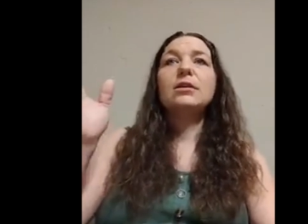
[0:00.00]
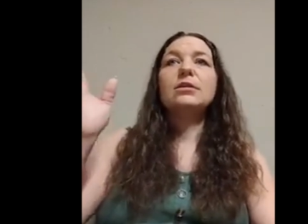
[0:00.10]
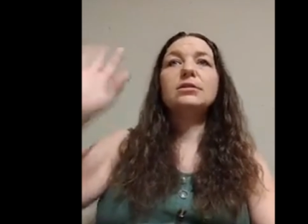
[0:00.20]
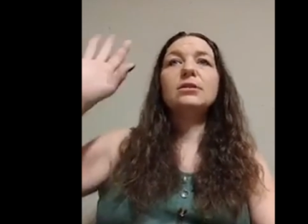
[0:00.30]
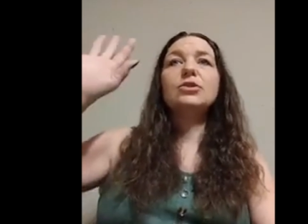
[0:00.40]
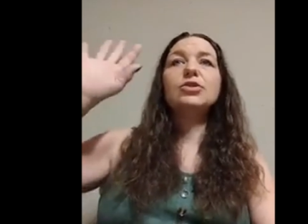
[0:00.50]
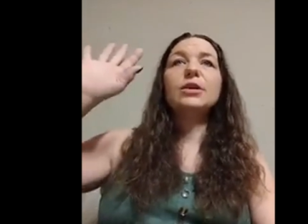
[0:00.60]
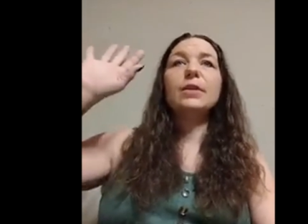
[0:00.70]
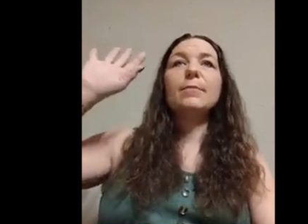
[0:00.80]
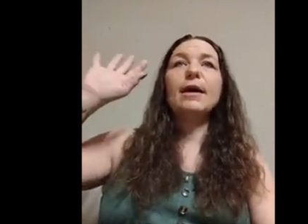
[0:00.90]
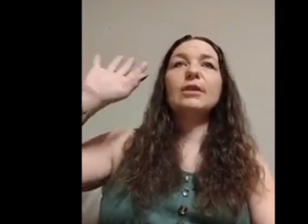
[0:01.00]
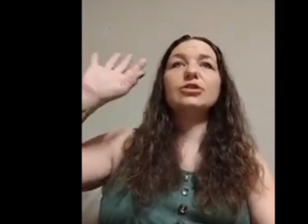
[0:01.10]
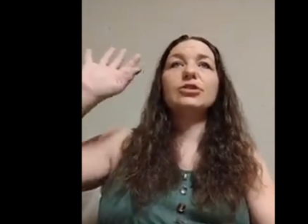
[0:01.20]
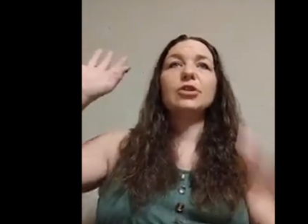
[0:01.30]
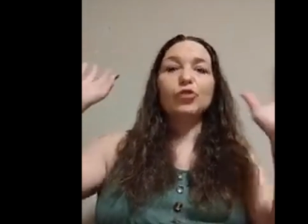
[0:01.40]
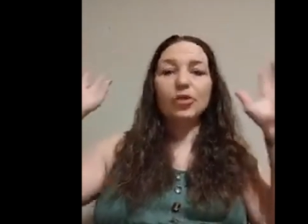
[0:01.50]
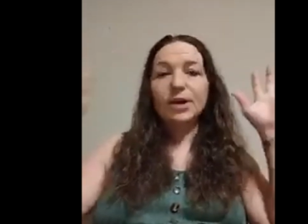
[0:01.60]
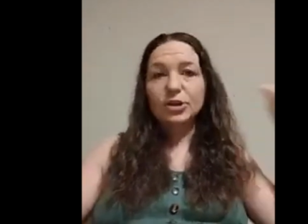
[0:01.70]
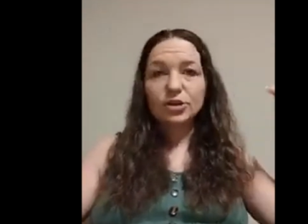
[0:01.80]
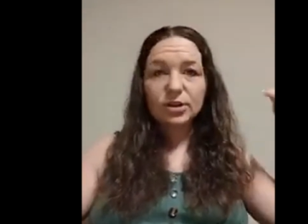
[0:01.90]
Essentially, imagine that
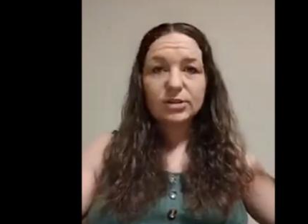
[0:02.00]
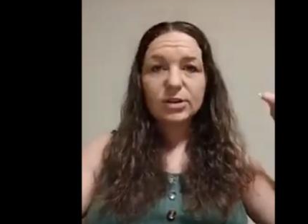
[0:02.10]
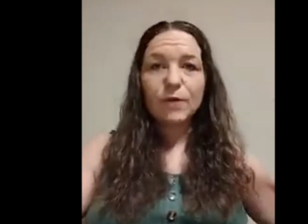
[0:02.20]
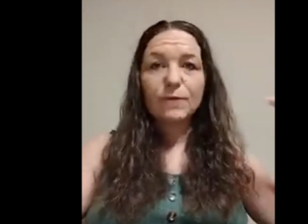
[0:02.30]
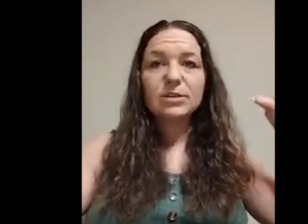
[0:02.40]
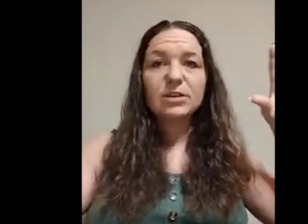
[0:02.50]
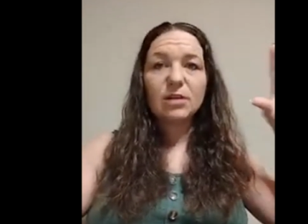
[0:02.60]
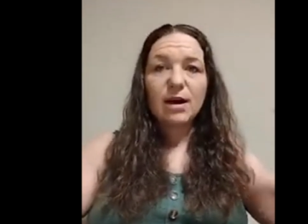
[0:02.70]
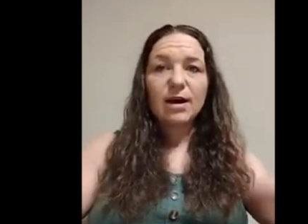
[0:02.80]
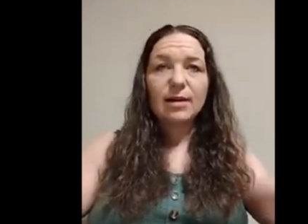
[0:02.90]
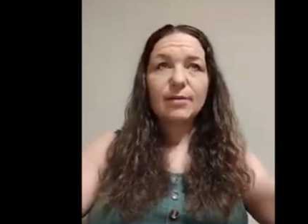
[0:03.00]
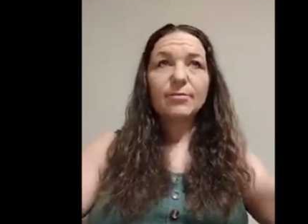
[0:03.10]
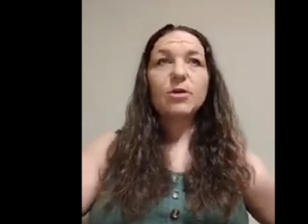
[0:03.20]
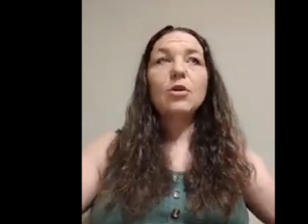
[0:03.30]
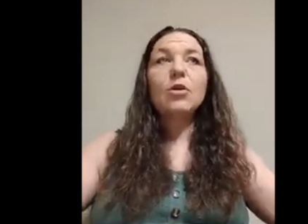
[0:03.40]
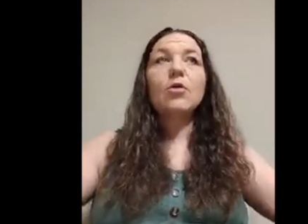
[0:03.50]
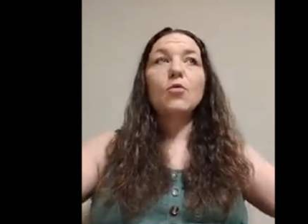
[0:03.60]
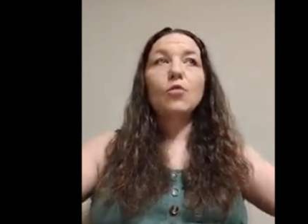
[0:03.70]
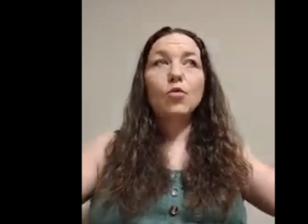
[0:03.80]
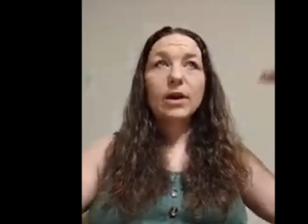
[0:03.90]
creation itself is alive.
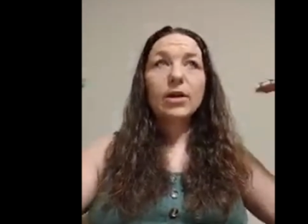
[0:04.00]
We